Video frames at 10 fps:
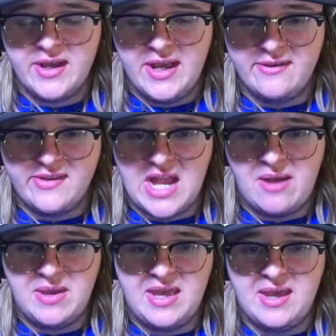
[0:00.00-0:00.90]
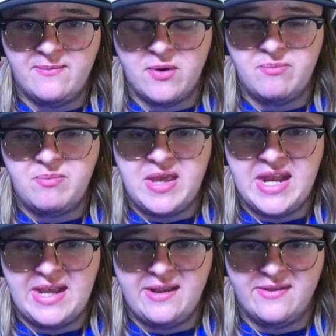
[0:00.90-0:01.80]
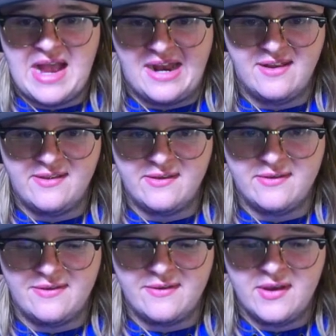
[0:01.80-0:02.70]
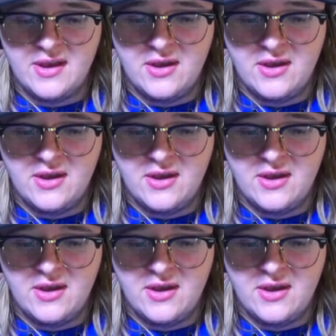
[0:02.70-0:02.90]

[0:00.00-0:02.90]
is stopping him from getting statuses.